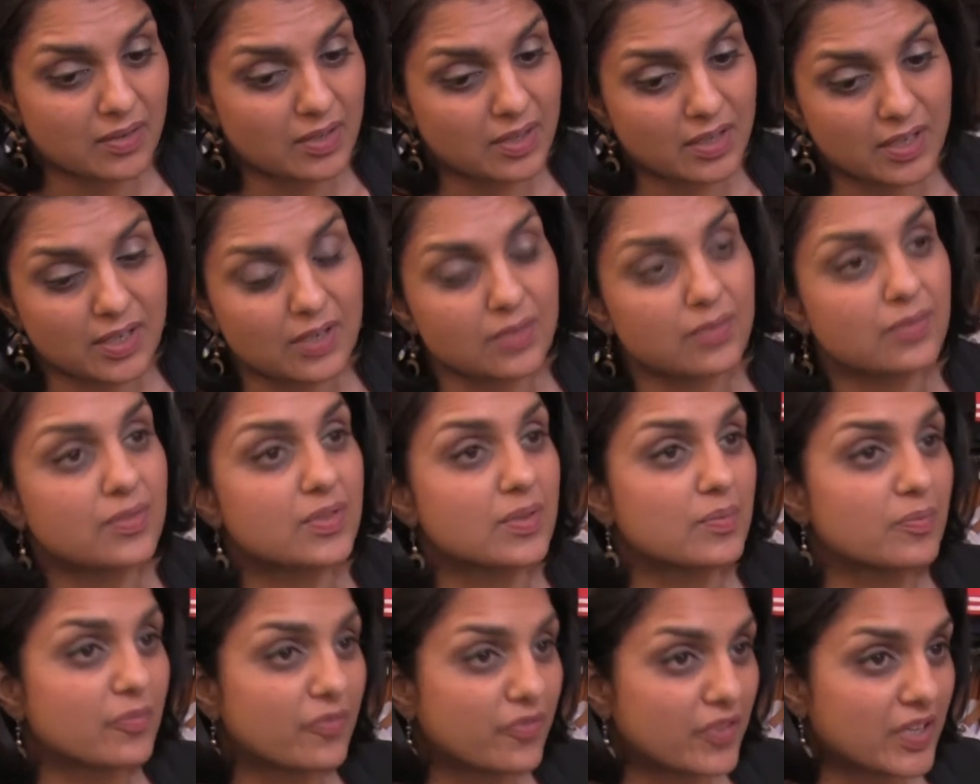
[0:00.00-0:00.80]
clothe
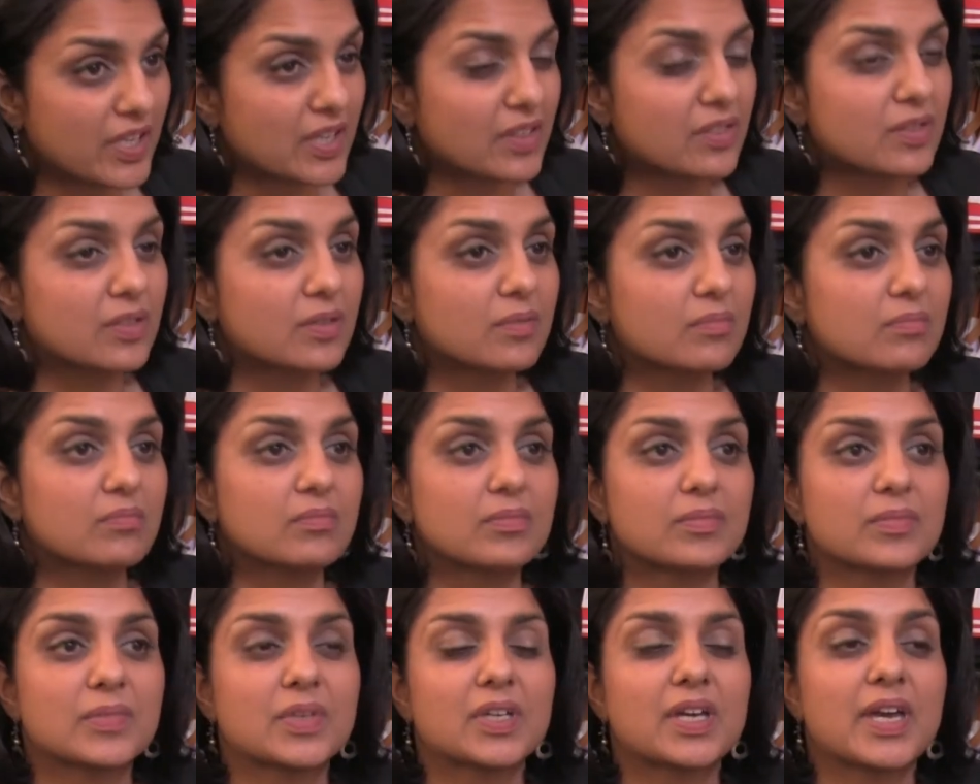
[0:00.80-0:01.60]
them, feed
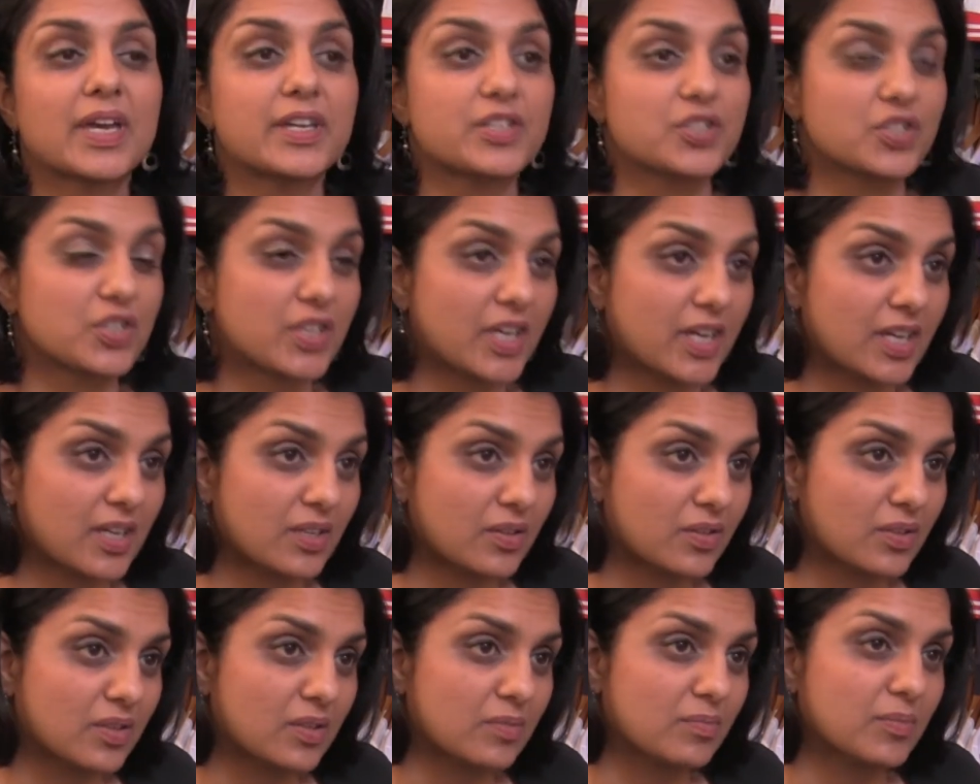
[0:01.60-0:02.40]
them,
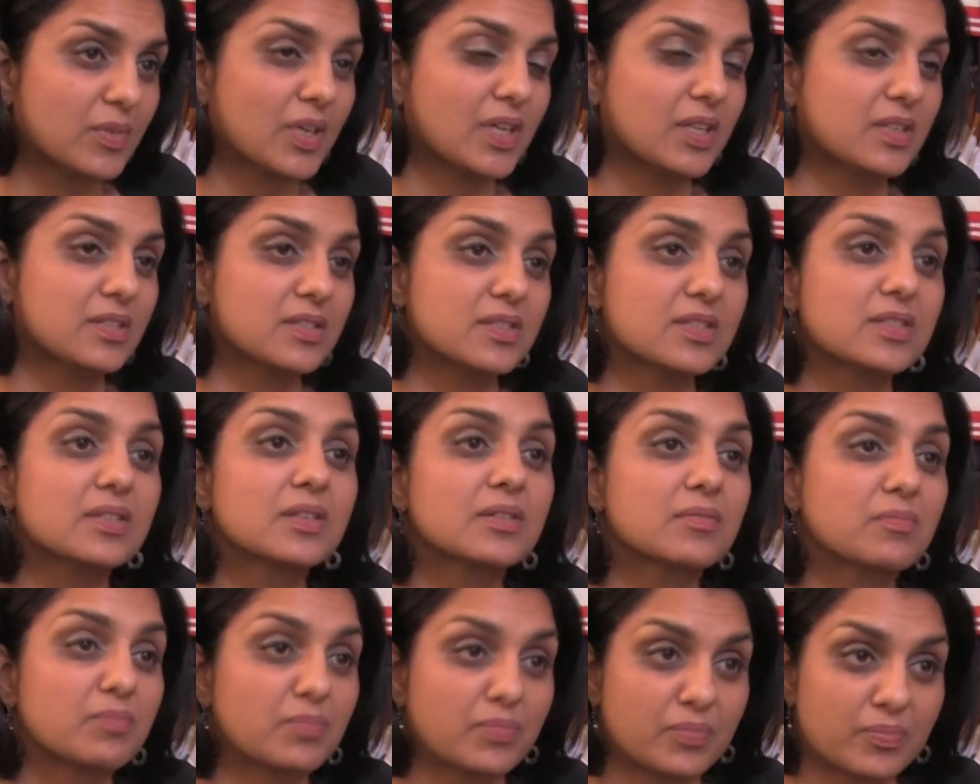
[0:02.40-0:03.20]
educate them and
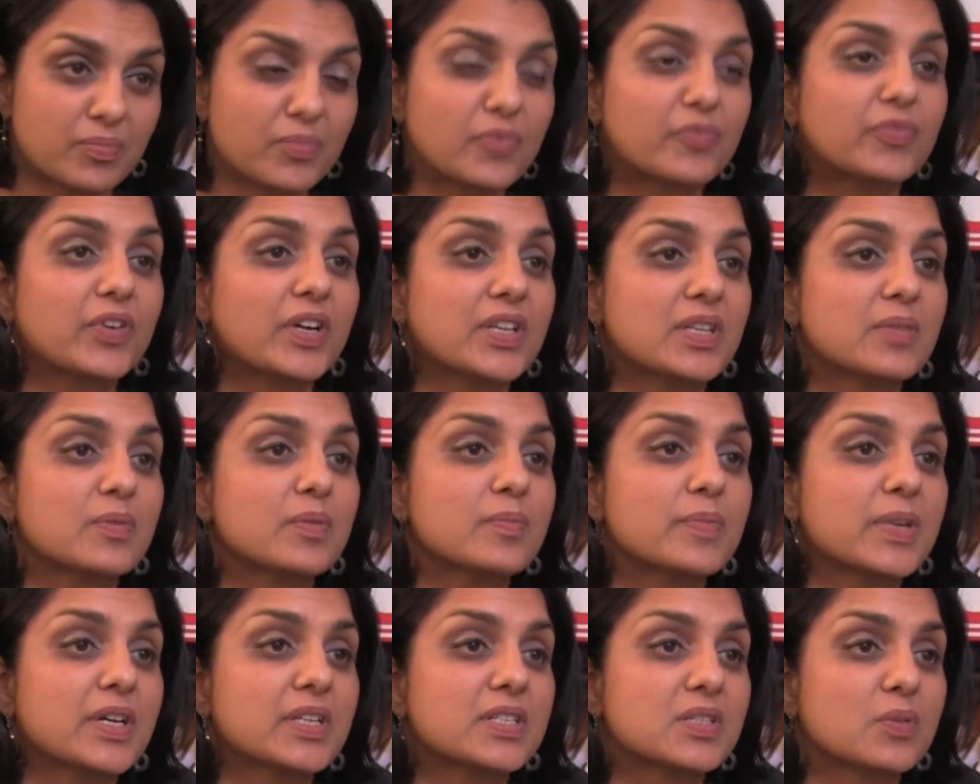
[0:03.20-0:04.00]
provide them a
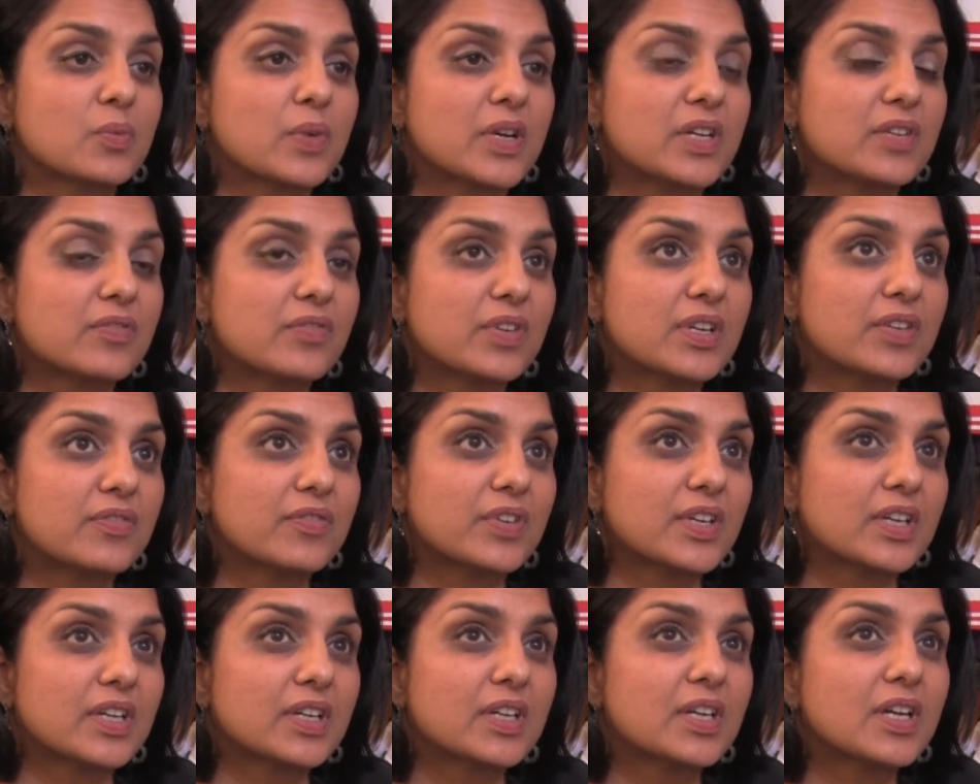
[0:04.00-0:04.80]
better way of
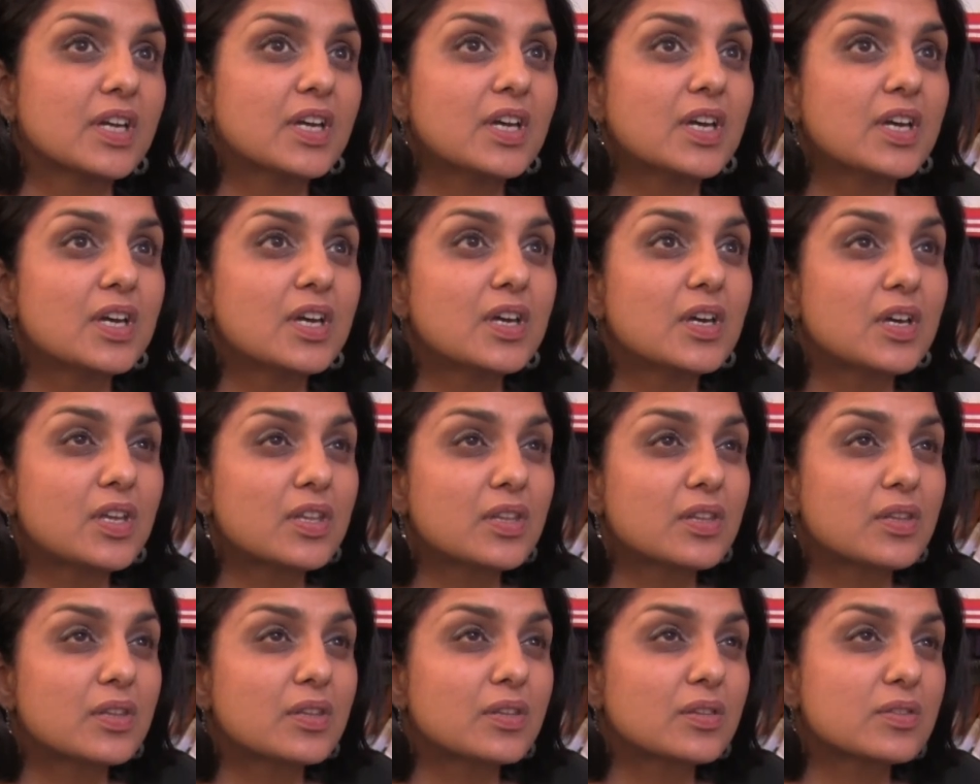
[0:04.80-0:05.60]
living.
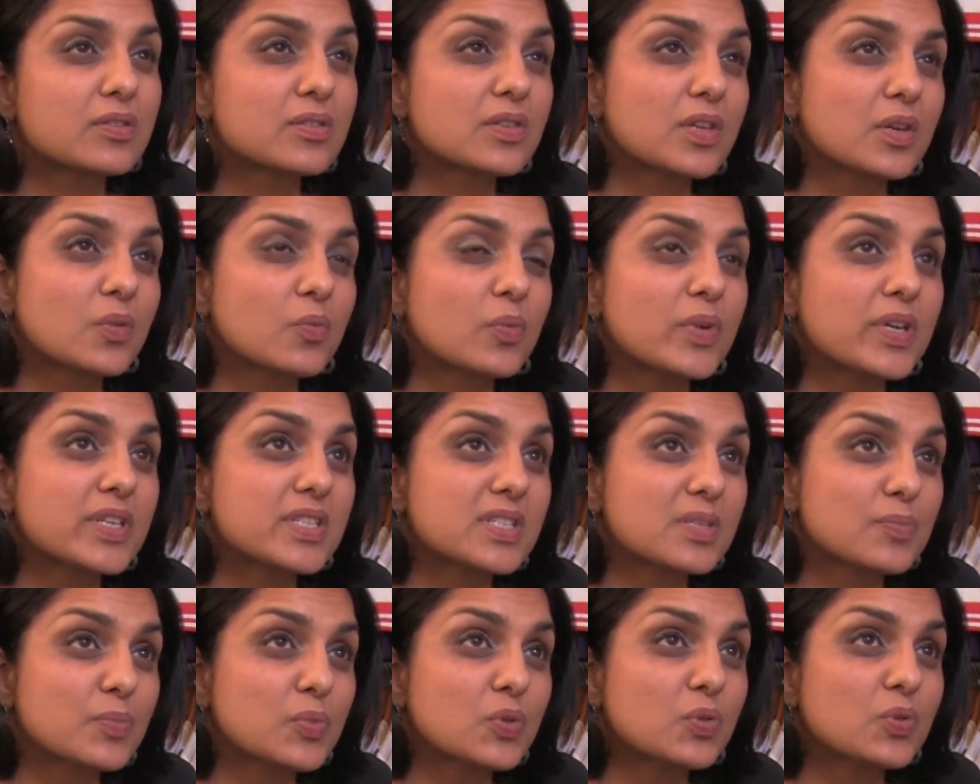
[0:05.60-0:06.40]
So we're
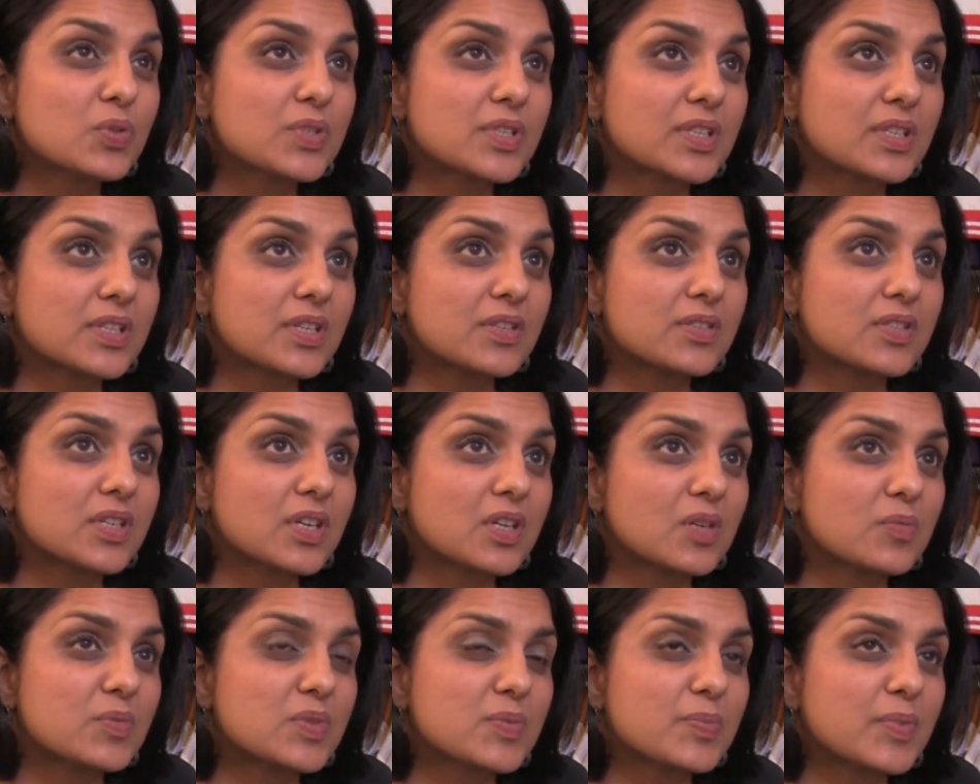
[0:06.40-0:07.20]
supporting those
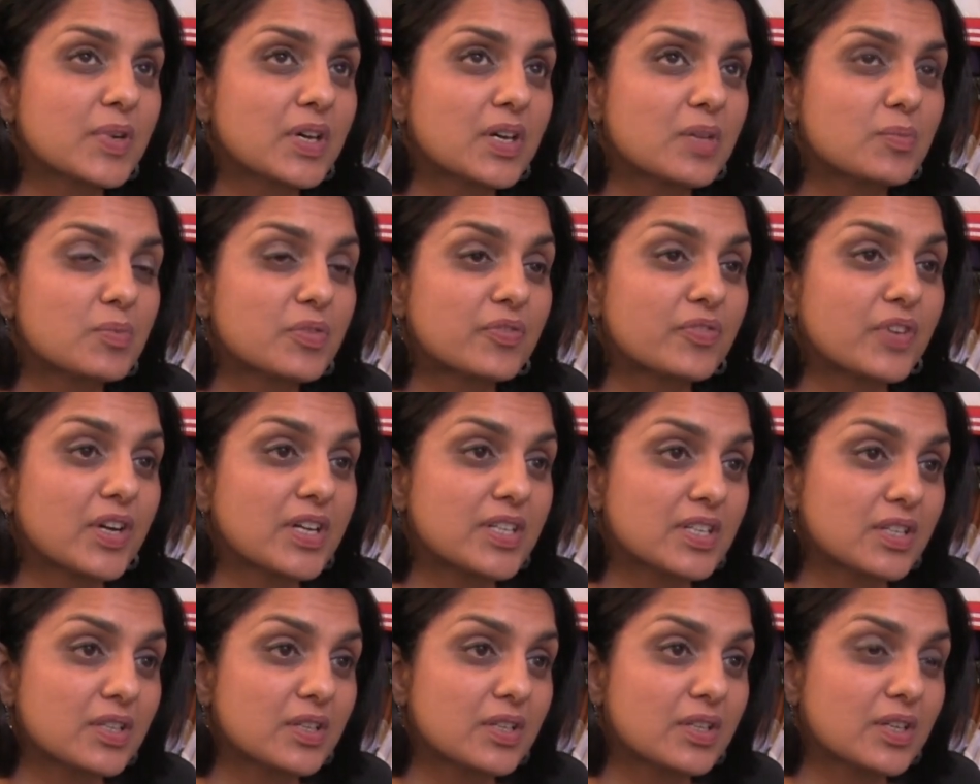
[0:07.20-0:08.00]
homes by
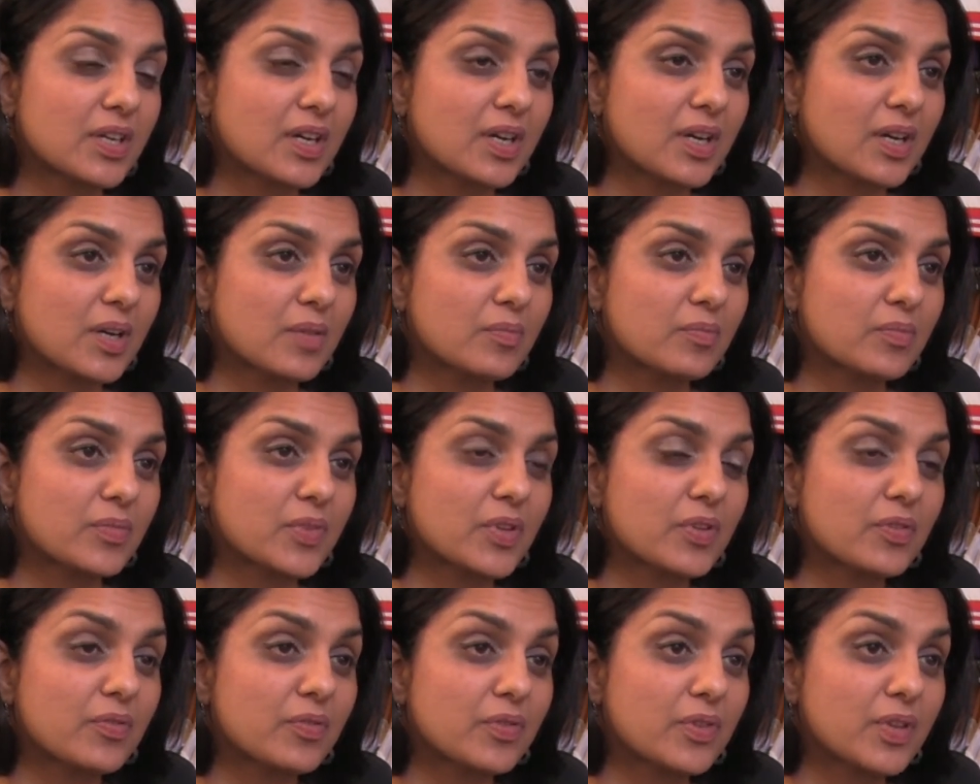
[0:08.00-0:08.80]
providing
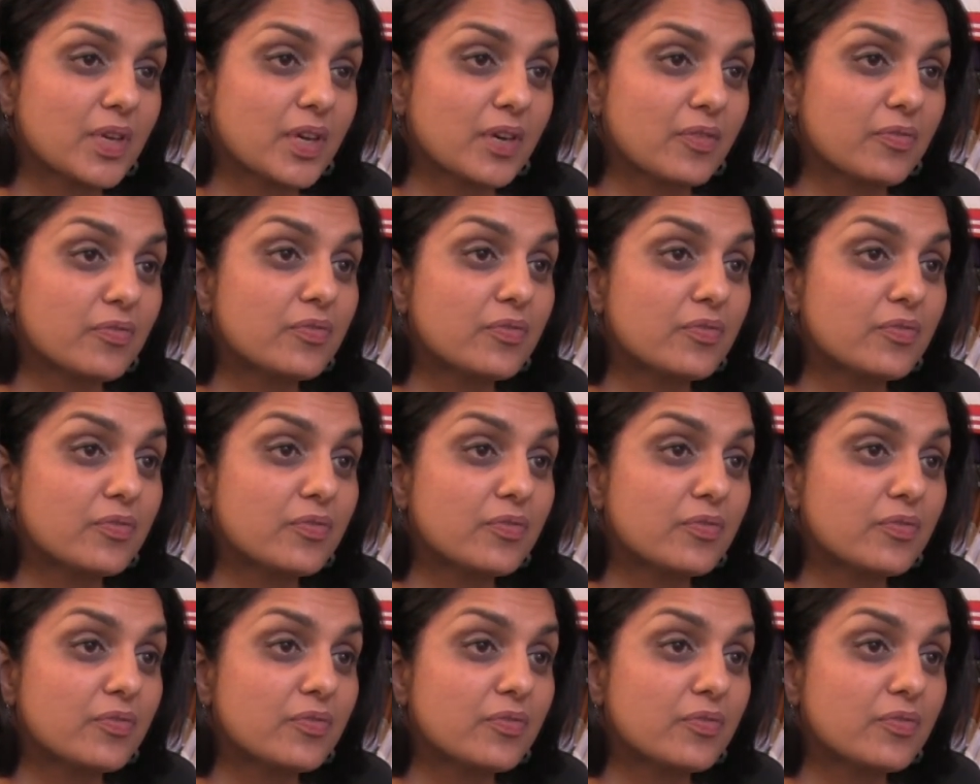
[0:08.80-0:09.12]
their